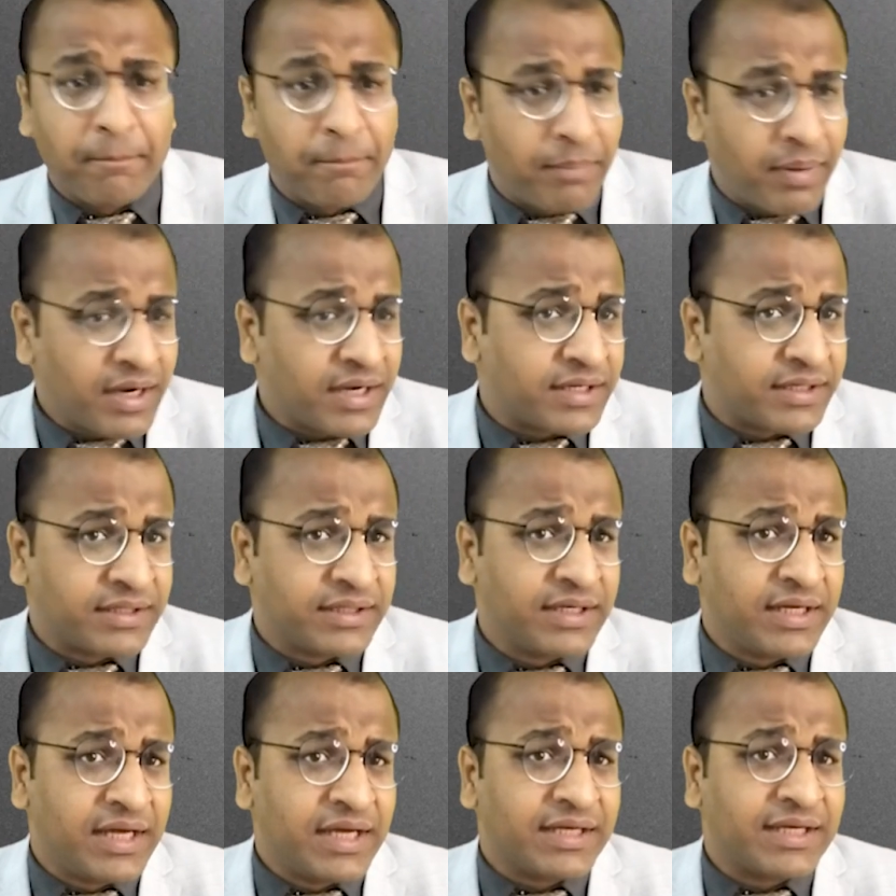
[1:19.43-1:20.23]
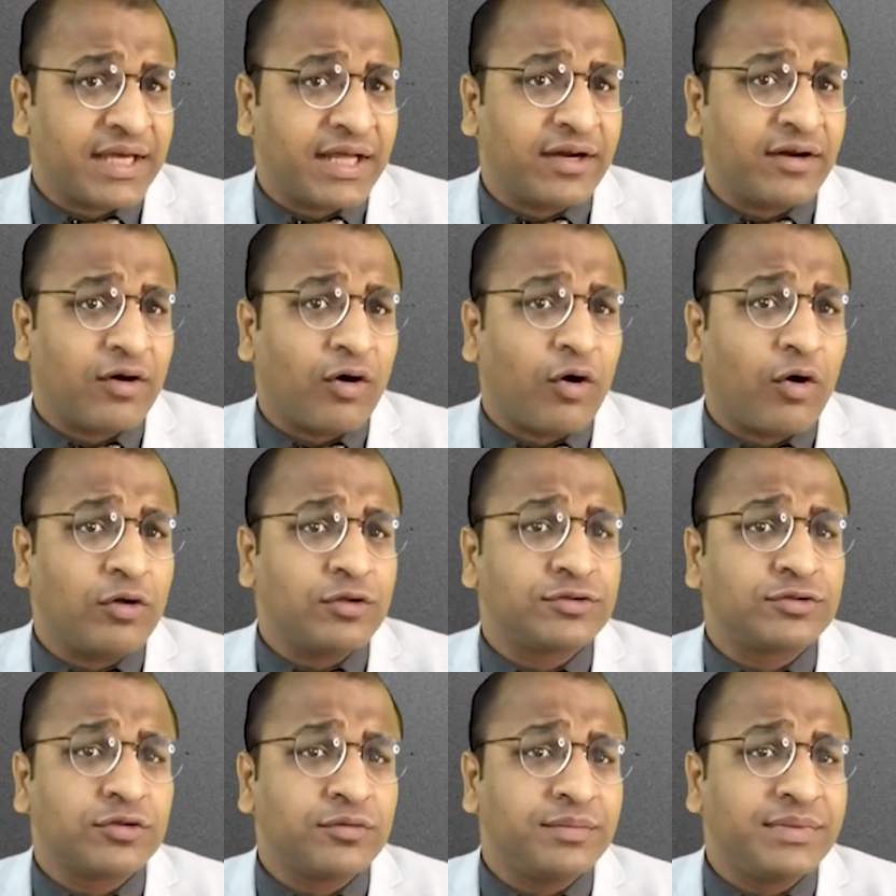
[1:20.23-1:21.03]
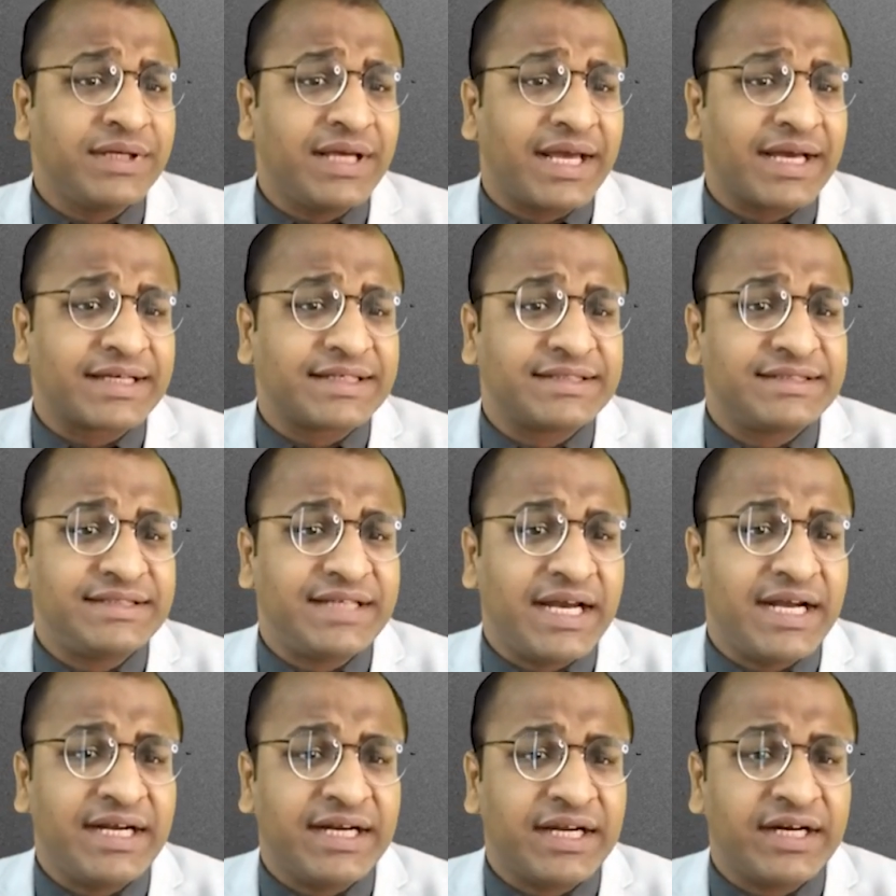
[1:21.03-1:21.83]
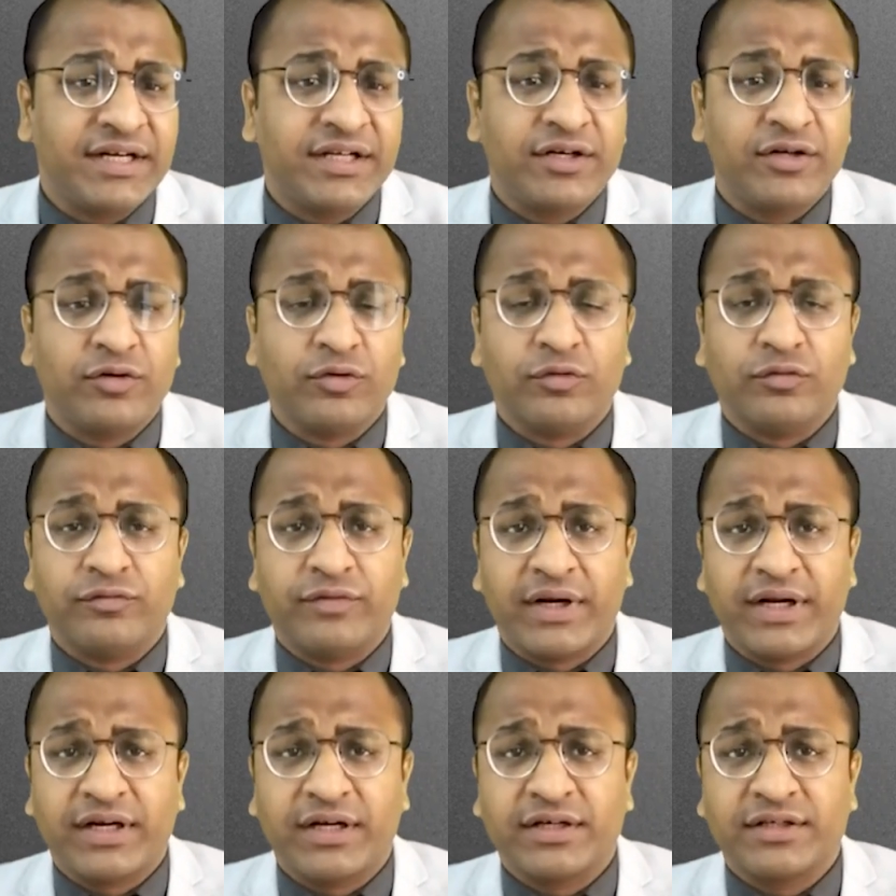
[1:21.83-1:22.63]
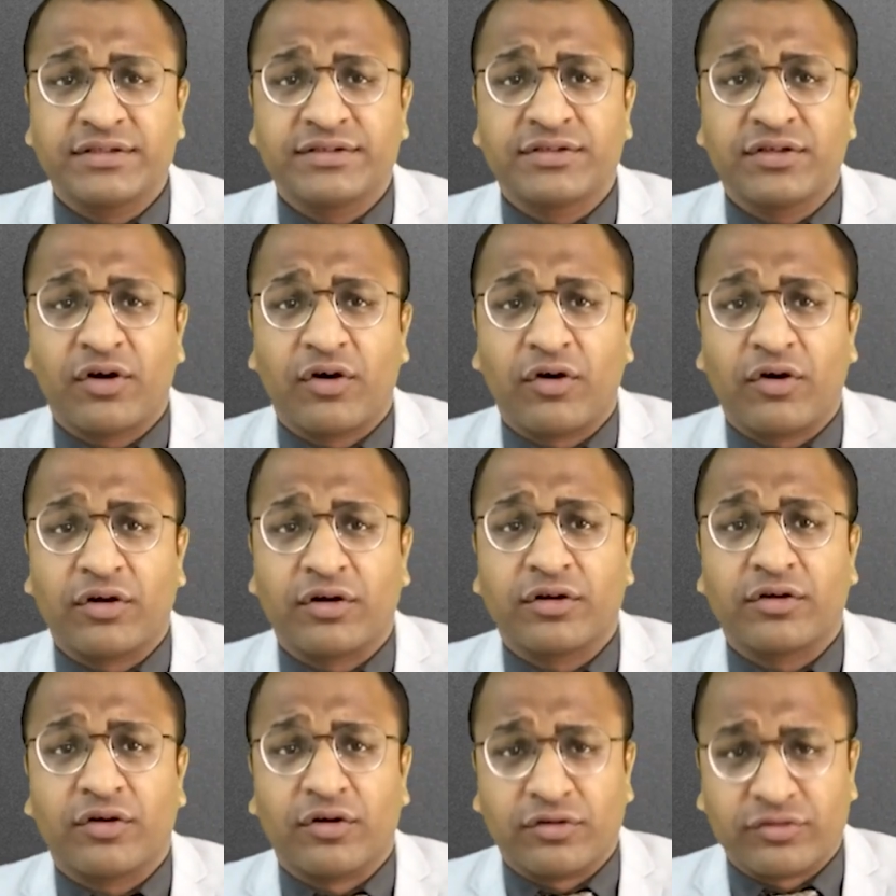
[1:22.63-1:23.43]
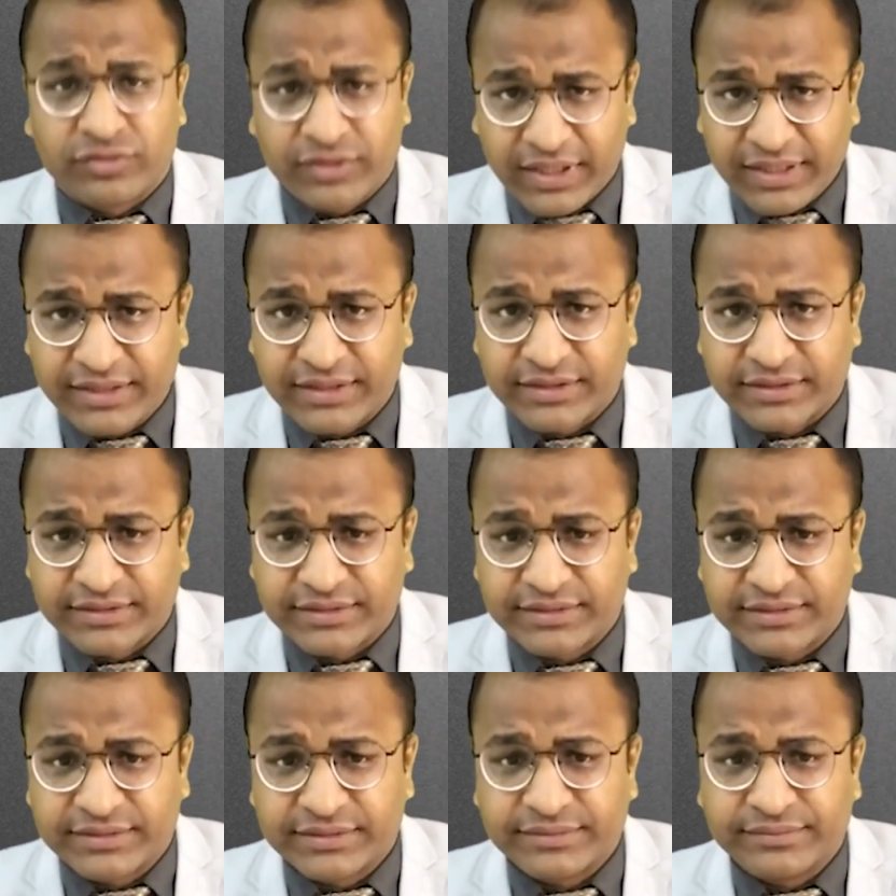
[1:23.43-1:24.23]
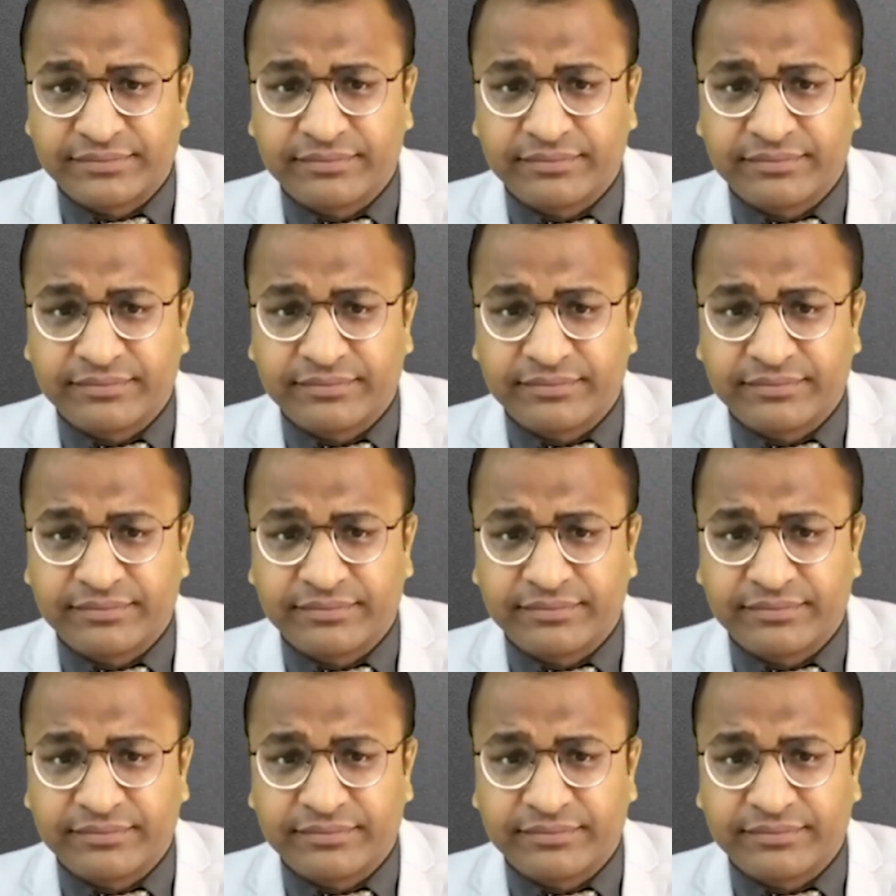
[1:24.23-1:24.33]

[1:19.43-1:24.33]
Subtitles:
but can also be extended to vendors or contractors.